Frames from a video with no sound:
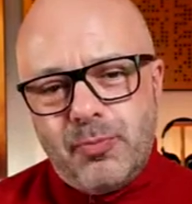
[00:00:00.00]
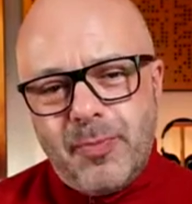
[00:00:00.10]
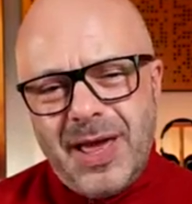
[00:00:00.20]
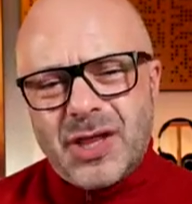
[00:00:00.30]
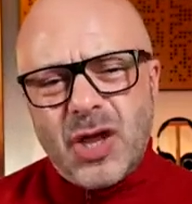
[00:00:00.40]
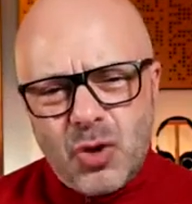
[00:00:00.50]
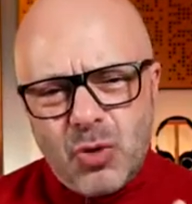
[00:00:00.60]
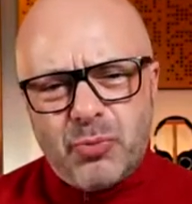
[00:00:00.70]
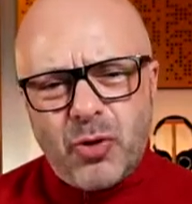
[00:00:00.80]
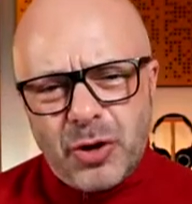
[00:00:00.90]
is there new
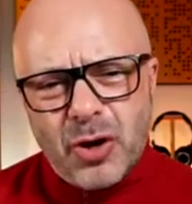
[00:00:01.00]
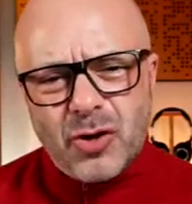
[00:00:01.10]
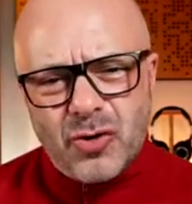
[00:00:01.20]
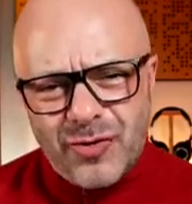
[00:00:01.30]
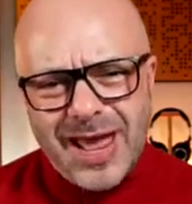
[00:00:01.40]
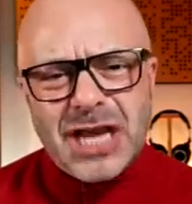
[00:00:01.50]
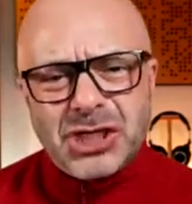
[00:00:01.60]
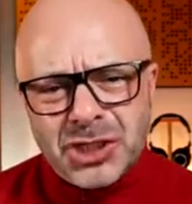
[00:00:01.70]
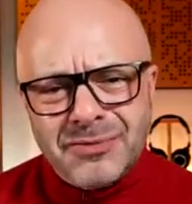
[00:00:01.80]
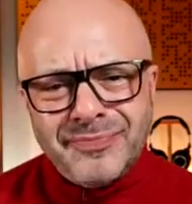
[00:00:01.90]
product
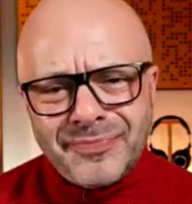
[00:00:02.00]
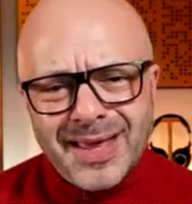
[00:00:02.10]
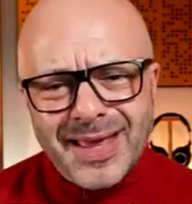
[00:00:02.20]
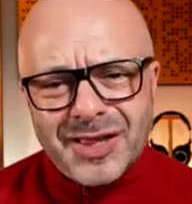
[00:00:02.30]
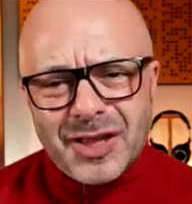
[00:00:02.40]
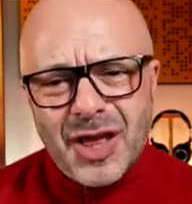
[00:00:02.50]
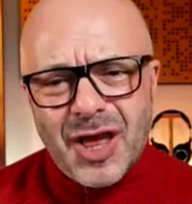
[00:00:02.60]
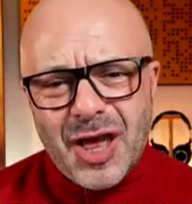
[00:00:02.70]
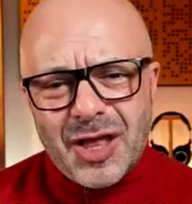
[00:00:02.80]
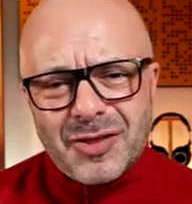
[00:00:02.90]
creation? You
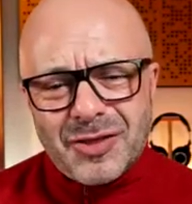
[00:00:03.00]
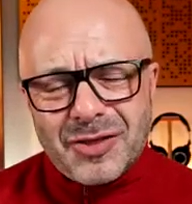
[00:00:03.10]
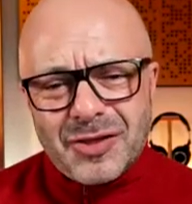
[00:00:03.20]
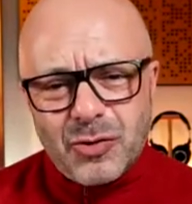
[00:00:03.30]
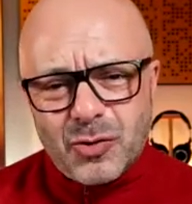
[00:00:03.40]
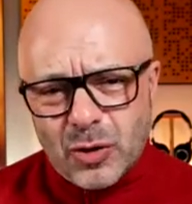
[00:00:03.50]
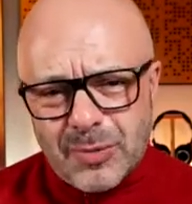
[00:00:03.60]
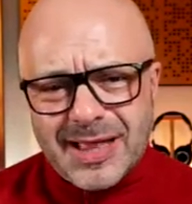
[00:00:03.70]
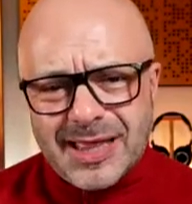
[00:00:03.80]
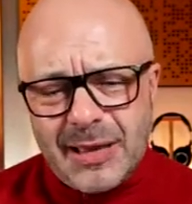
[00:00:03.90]
talked
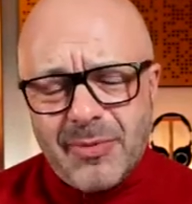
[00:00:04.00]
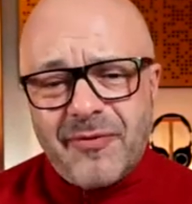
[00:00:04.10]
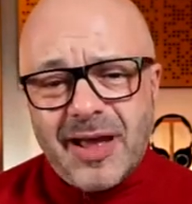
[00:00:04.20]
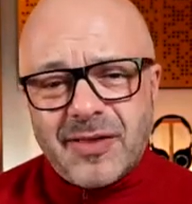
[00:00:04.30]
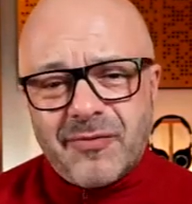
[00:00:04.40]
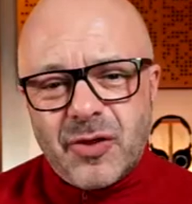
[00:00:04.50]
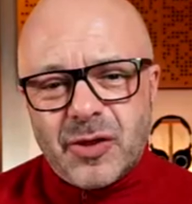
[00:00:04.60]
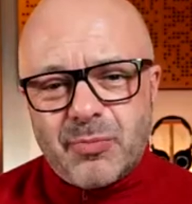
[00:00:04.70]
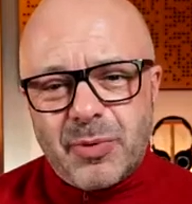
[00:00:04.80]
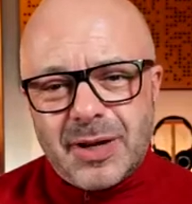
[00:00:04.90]
about team effectiveness,
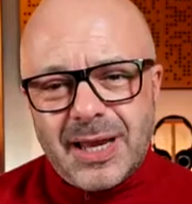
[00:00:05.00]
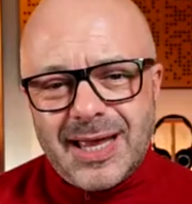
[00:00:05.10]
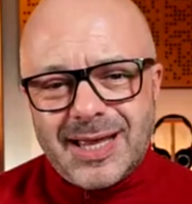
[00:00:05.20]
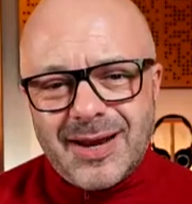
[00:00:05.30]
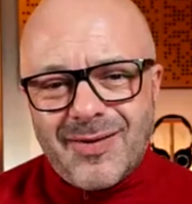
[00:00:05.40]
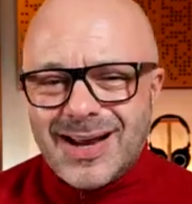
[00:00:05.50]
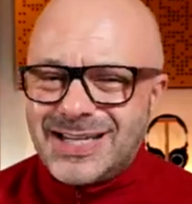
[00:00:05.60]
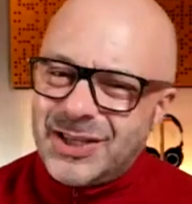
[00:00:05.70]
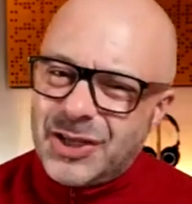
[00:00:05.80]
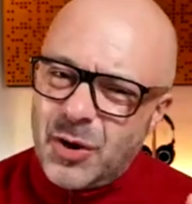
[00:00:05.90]
but is it
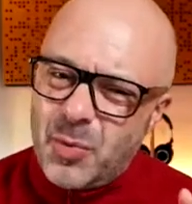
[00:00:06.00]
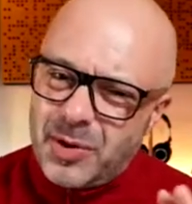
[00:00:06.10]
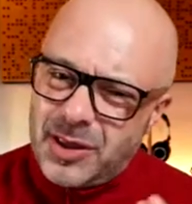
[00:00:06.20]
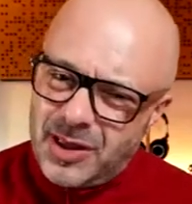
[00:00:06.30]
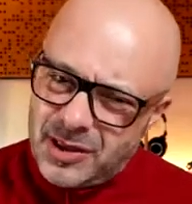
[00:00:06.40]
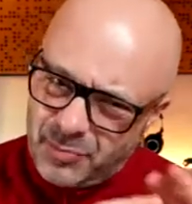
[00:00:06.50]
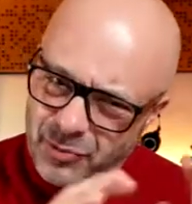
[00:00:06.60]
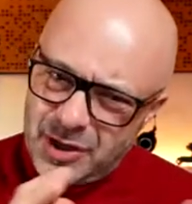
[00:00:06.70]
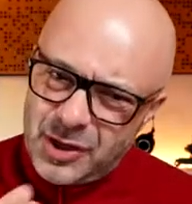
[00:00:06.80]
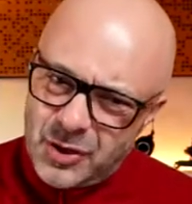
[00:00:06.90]
actually, do you know what? It's a
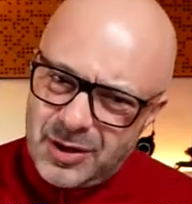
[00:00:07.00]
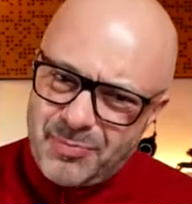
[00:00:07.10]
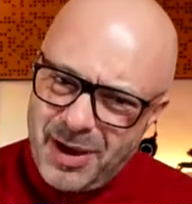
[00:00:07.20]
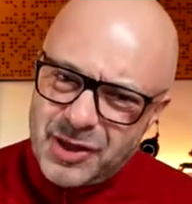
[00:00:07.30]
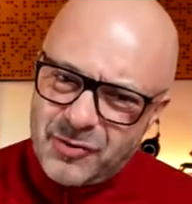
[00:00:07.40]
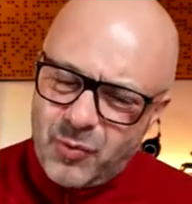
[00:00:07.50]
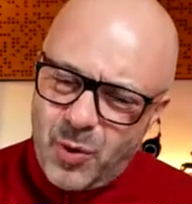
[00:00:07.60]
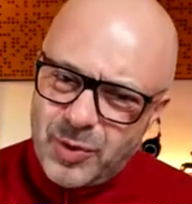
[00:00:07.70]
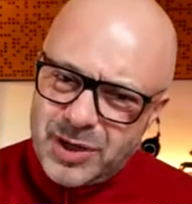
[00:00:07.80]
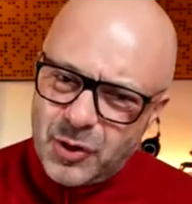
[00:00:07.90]
pretty solid base of what
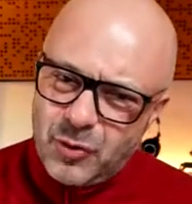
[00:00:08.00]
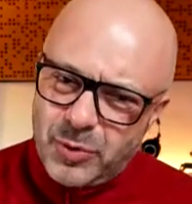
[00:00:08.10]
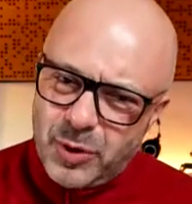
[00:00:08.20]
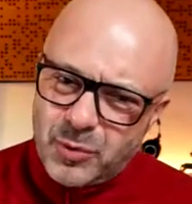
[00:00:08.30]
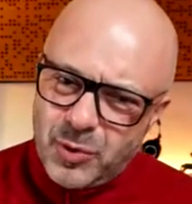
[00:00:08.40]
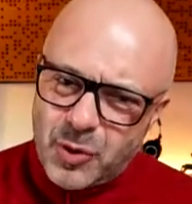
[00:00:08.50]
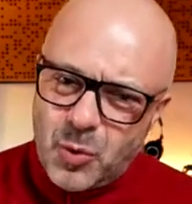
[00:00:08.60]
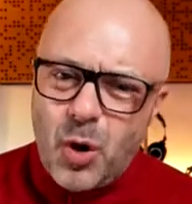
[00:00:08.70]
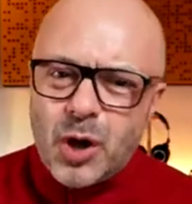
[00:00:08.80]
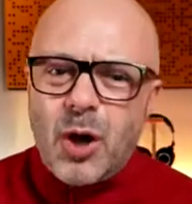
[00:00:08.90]
we do, but so
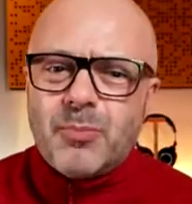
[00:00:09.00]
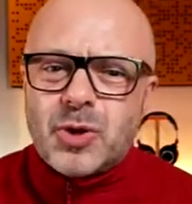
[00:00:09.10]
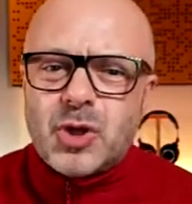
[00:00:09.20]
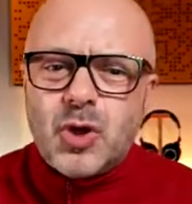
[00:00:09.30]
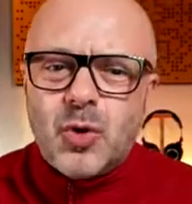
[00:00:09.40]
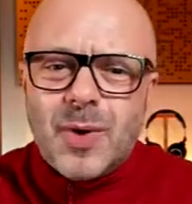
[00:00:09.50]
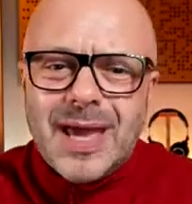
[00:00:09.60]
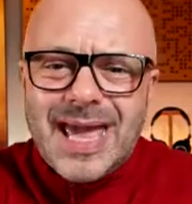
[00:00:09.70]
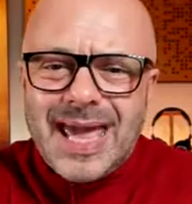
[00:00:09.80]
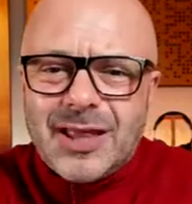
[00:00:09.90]
what comes new
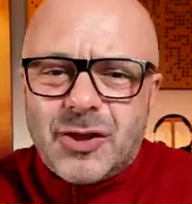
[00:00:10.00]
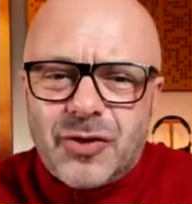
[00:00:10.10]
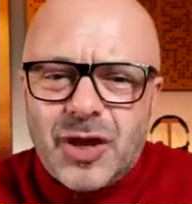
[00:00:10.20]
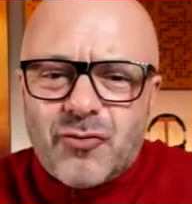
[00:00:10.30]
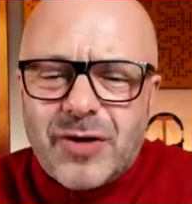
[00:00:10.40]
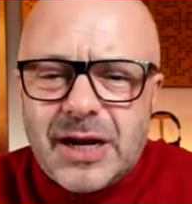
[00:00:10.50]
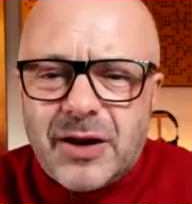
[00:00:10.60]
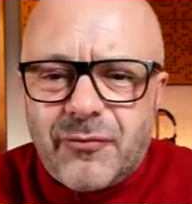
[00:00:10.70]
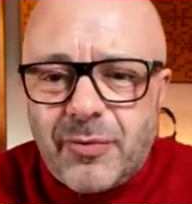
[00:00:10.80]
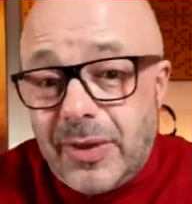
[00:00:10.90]
into the arena
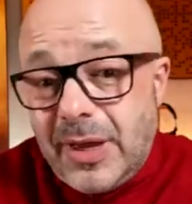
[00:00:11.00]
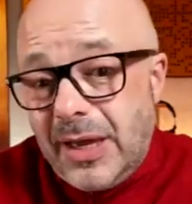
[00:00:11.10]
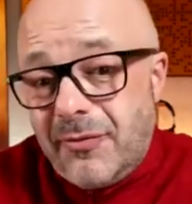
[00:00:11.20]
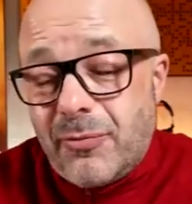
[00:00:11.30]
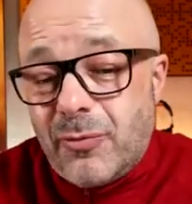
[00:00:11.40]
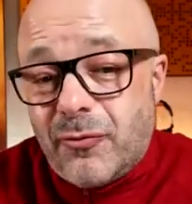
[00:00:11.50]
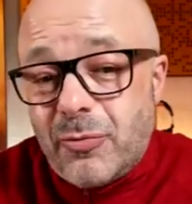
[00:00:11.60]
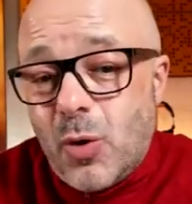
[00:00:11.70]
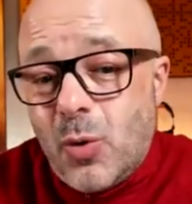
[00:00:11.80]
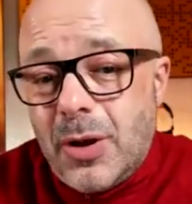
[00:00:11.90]
from
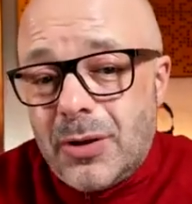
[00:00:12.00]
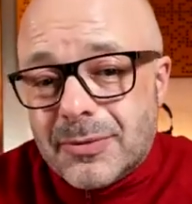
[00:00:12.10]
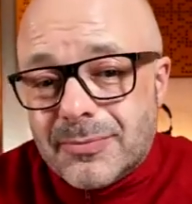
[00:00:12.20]
your world?